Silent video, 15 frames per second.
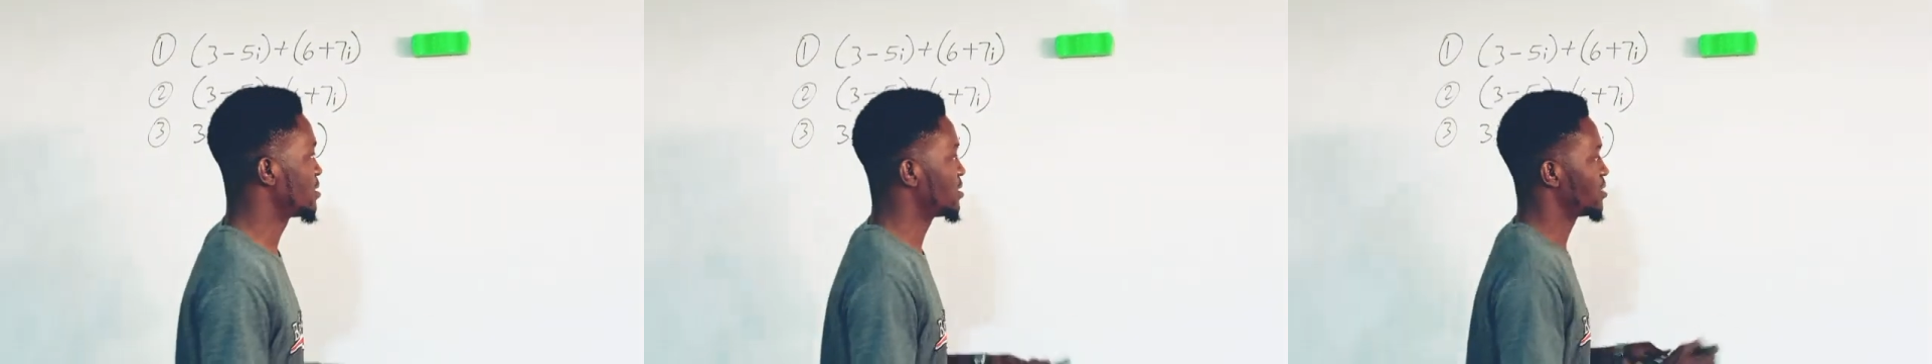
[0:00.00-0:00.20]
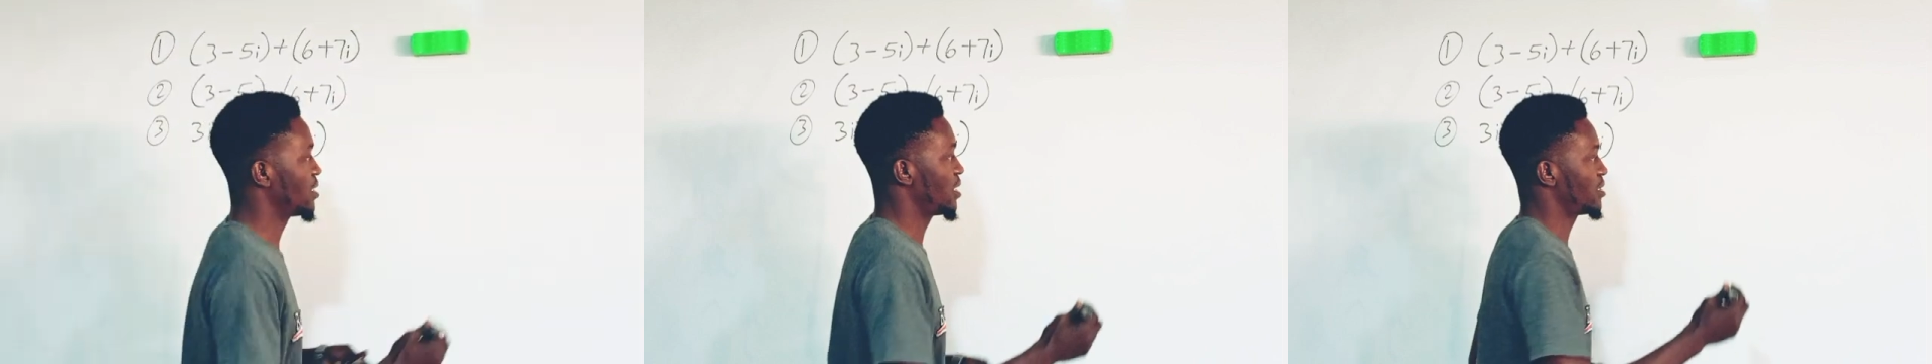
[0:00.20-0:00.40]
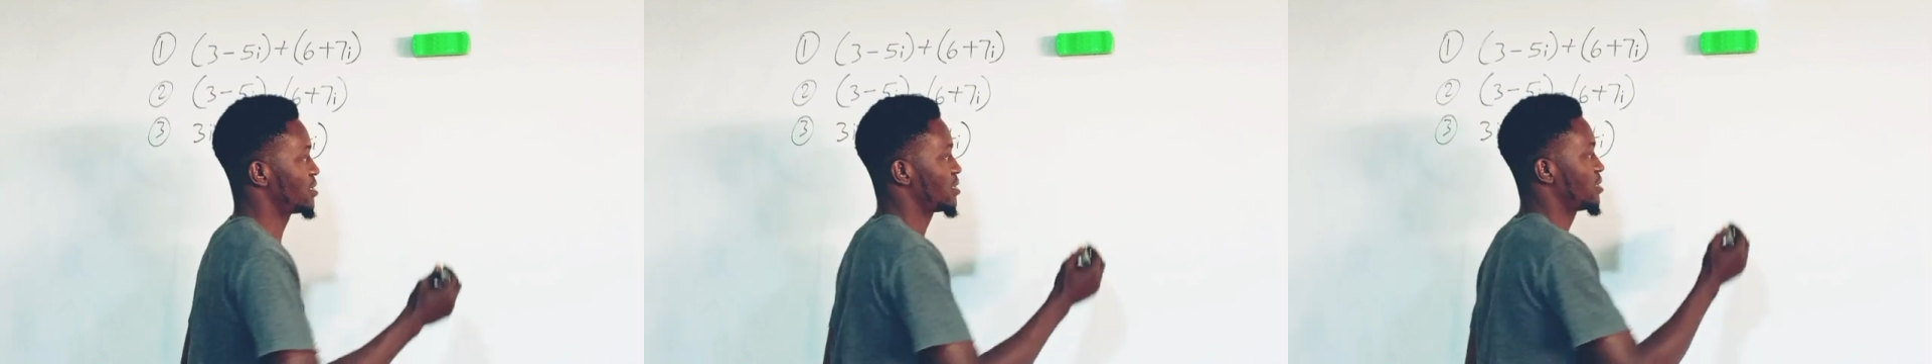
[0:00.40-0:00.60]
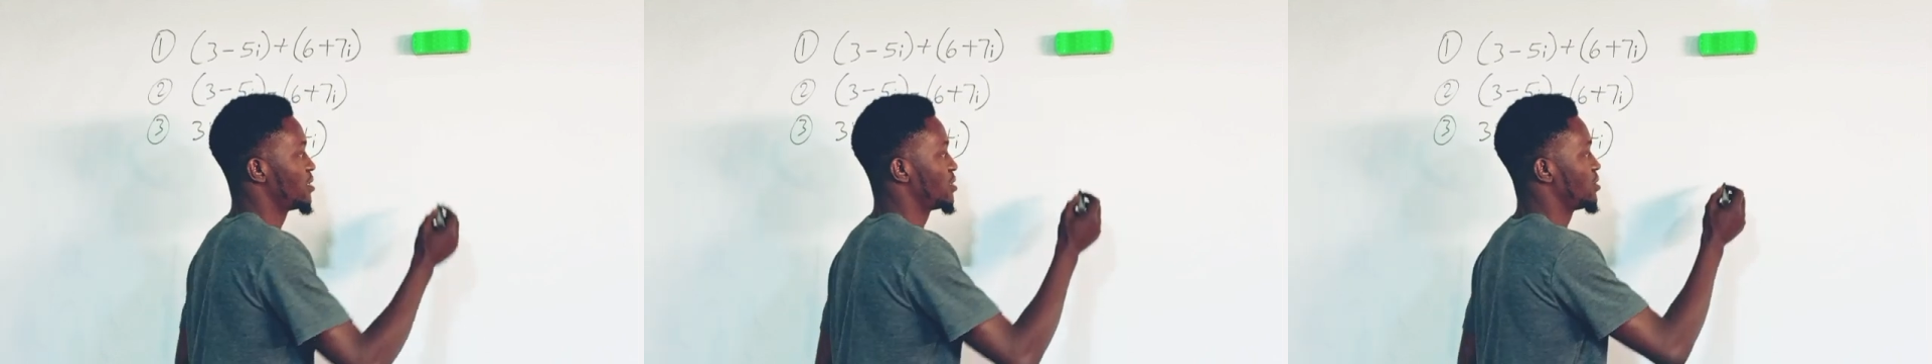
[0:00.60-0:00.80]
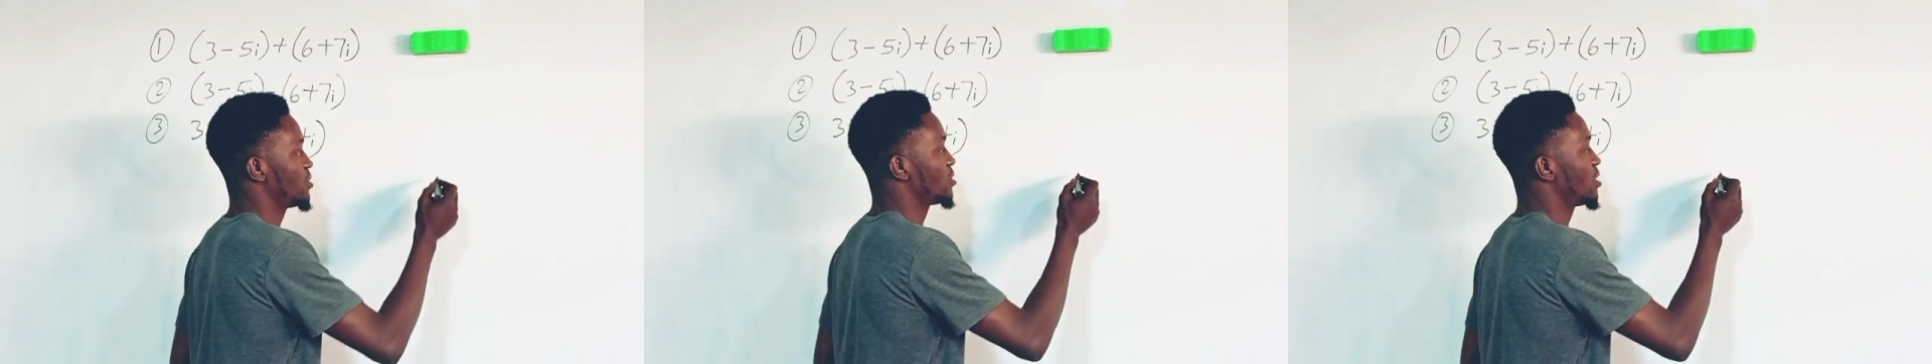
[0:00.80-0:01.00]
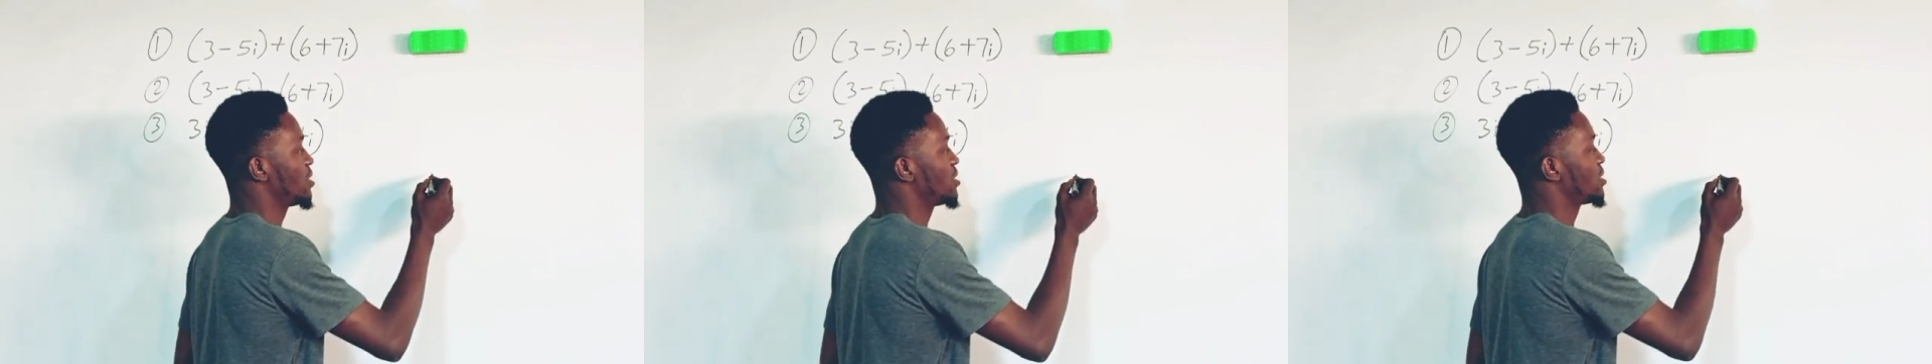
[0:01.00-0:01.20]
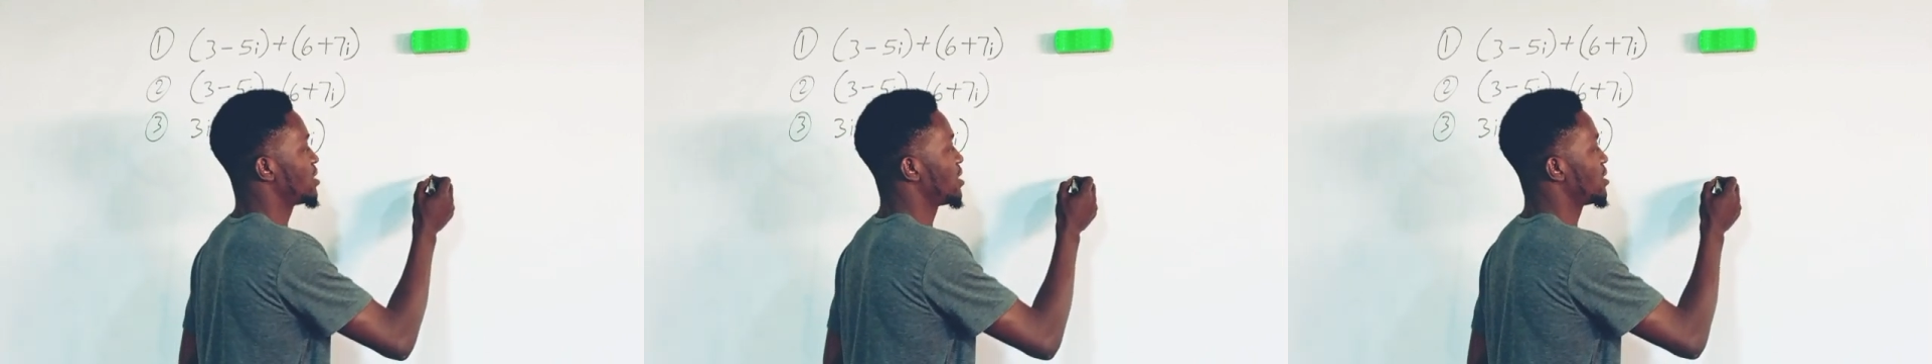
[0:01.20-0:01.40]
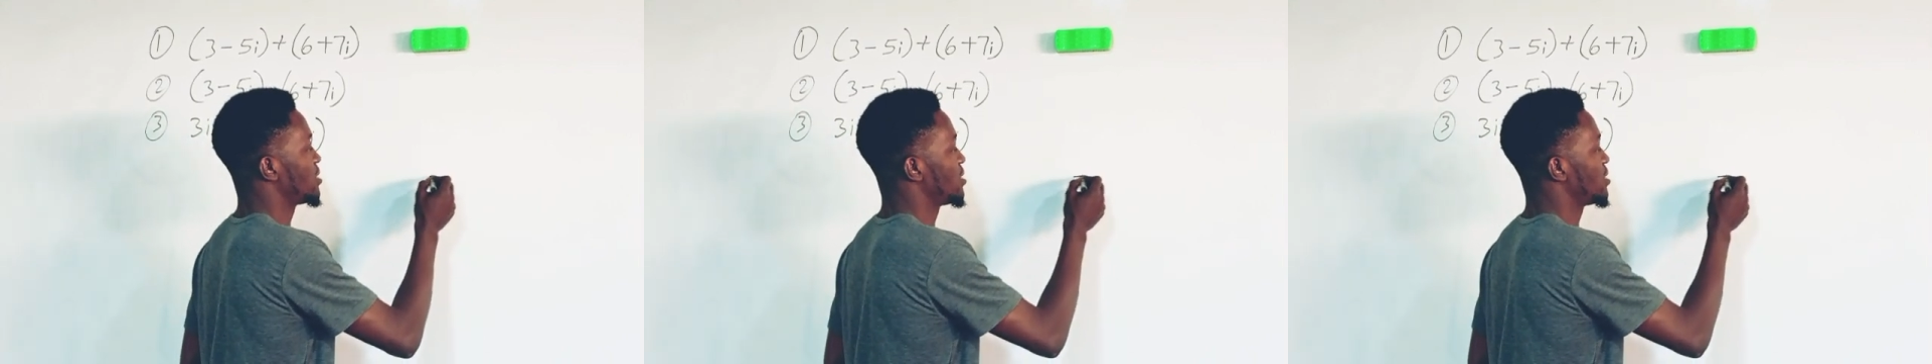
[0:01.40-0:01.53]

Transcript: That is usually written as